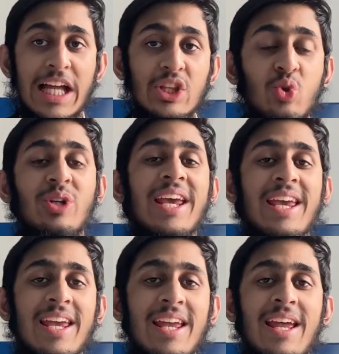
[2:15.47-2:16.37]

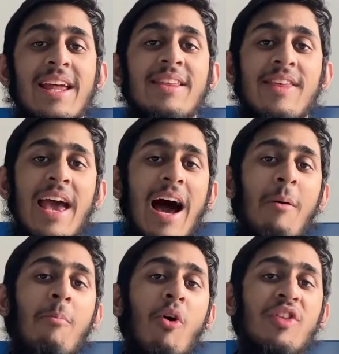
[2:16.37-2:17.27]
Today, there are
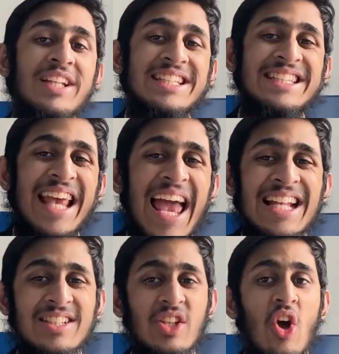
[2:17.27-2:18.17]
more than
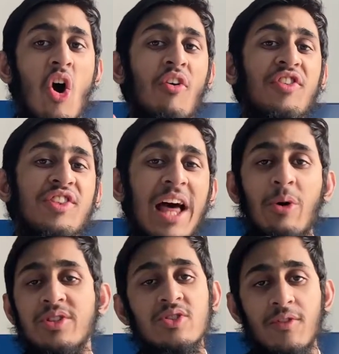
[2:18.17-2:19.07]
tens of
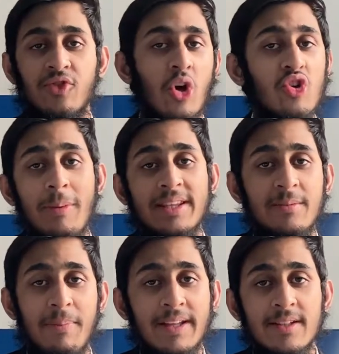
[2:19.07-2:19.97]
thousands of
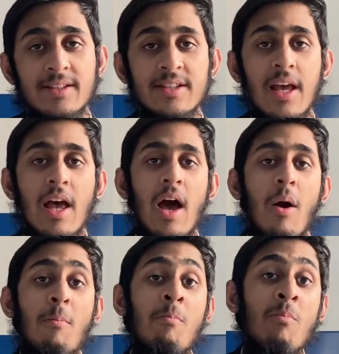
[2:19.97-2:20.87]
documented patterns,
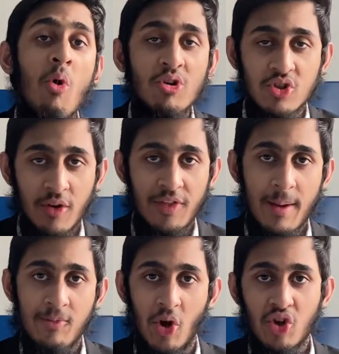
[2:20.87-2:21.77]
most of
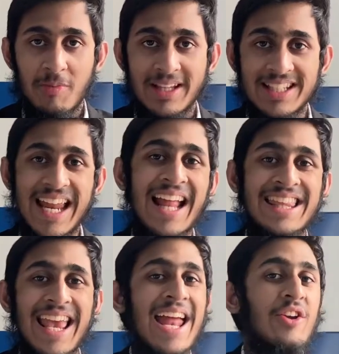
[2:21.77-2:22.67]
them documented at
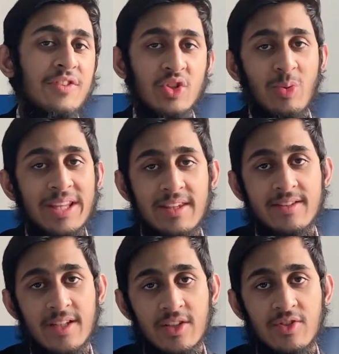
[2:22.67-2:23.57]
the end of the 20th
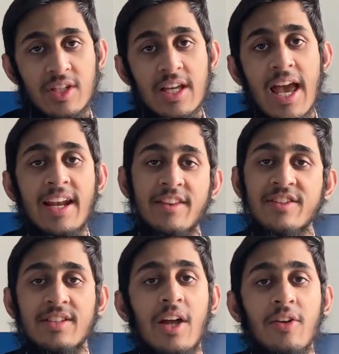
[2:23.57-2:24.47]
century and at the
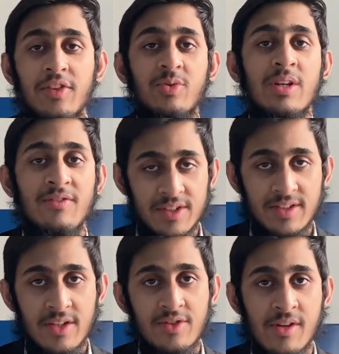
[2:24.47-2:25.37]
start of the 21st
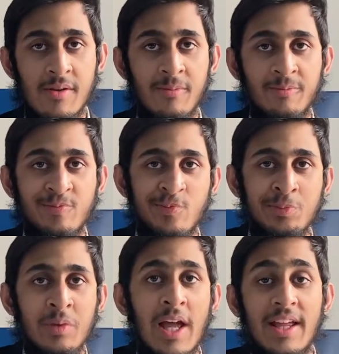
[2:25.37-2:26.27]
century,
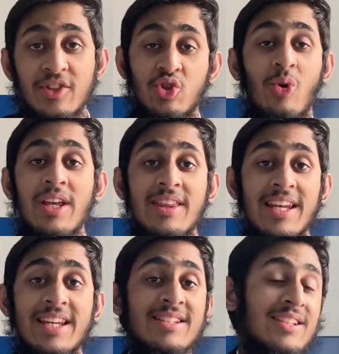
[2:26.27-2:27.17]
showing
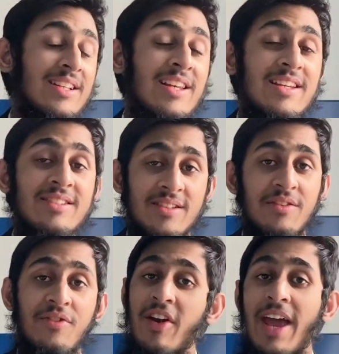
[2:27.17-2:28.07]
that it is clearly still
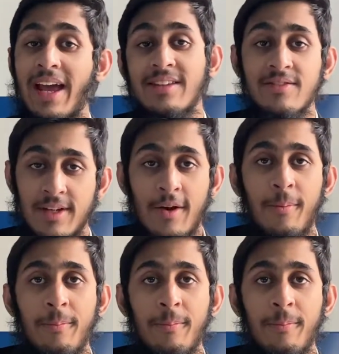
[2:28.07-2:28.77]
very active now.